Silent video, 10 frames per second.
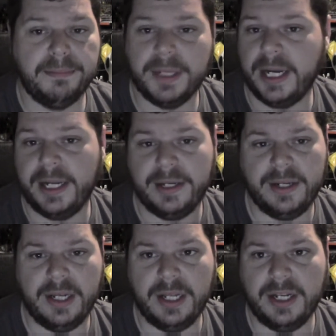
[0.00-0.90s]
But
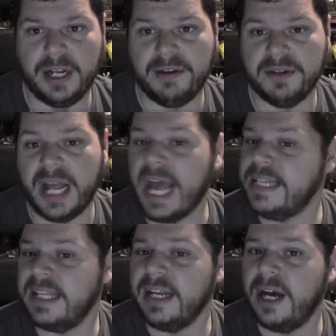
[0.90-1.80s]
not everyone
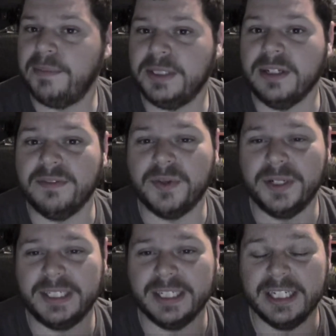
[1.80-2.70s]
has that option,
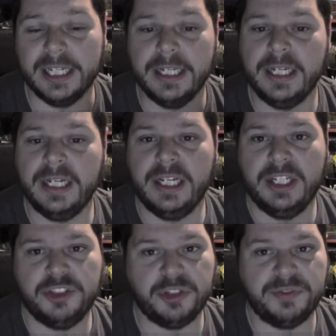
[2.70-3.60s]
unfortunately.
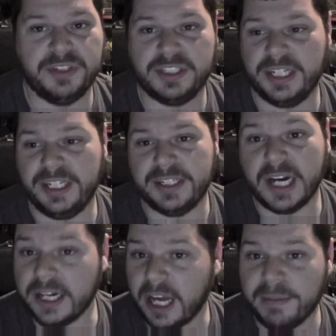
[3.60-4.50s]
So if you're staying the
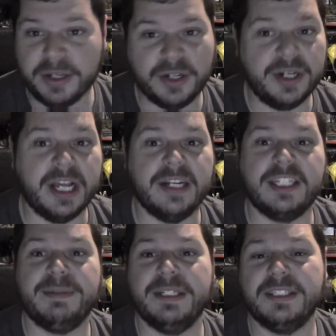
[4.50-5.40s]
entire time, it could get
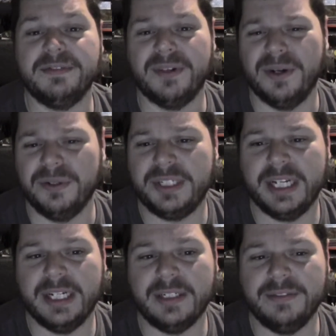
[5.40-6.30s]
expensive for a
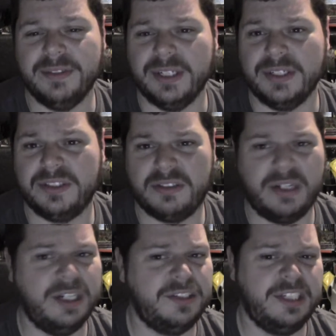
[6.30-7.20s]
hotel if you're
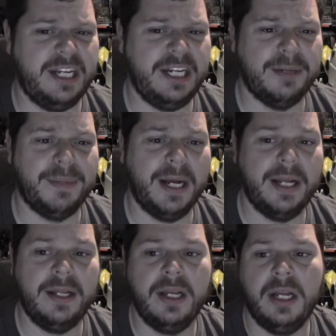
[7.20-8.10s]
trying to stay nearby.